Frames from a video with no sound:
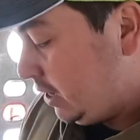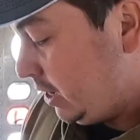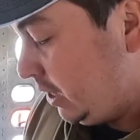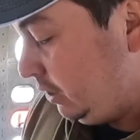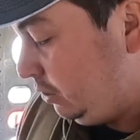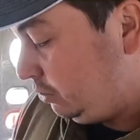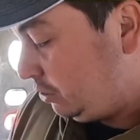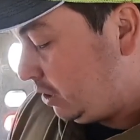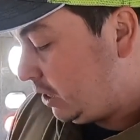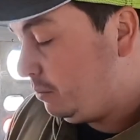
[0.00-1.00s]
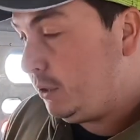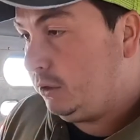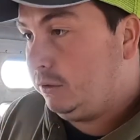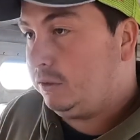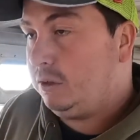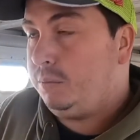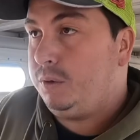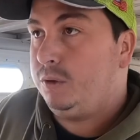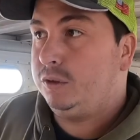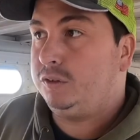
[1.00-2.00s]
Any new truck I build is going to be
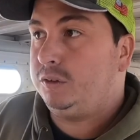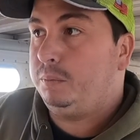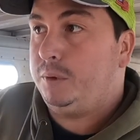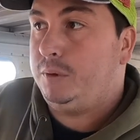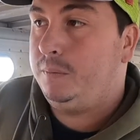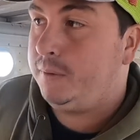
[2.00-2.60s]
real simple.